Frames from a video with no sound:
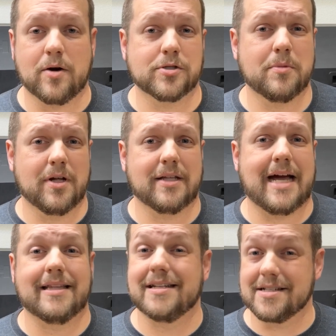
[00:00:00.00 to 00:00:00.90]
or something like
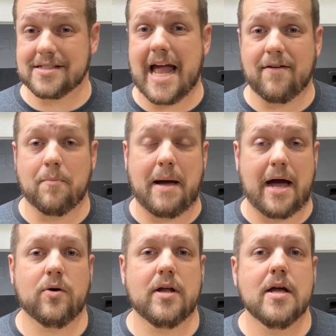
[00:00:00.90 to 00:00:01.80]
that that doesn't have a
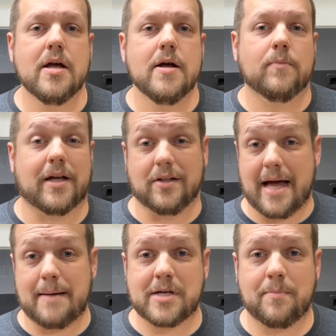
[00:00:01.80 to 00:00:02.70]
battery, like a
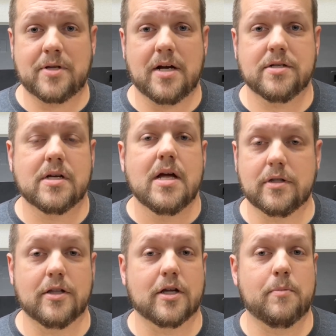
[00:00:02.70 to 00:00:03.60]
laptop does,
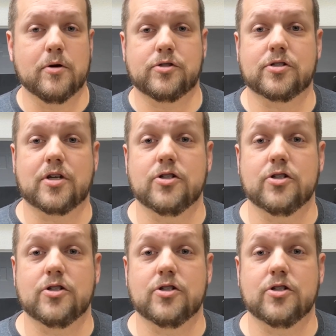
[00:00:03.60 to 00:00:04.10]
then the computer's just gonna